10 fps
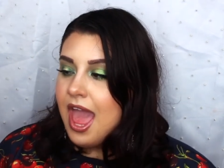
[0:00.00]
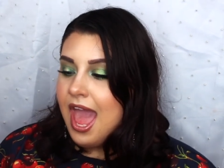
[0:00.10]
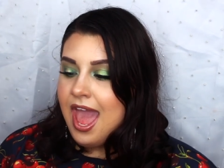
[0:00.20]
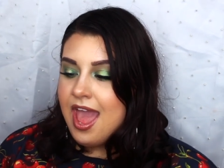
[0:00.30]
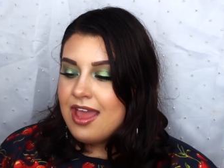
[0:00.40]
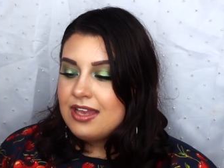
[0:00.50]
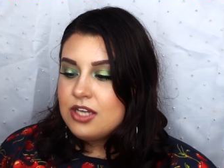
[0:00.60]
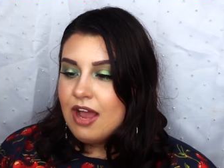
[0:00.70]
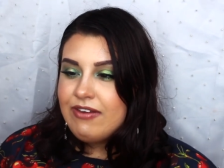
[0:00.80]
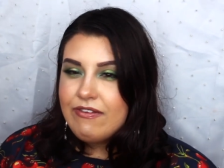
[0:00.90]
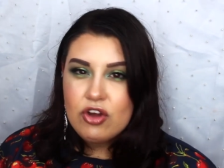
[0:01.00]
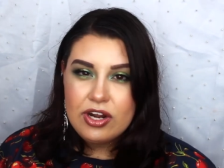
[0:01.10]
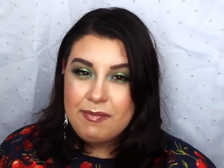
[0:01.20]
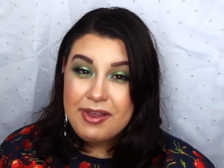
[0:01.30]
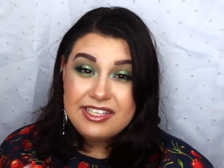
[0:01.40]
and I've never
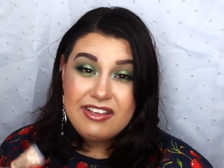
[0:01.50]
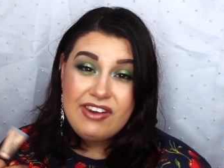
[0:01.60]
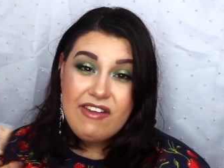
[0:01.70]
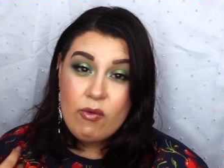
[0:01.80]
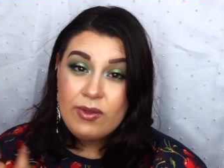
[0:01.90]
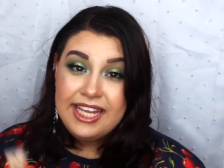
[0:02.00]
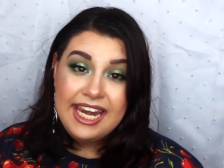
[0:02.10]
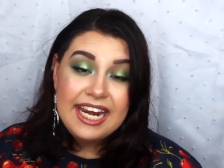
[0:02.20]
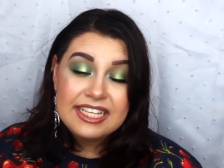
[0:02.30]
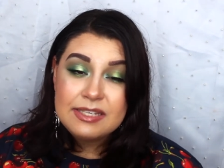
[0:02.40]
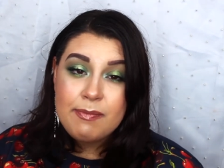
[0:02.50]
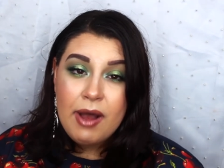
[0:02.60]
gotten it because I've never really needed to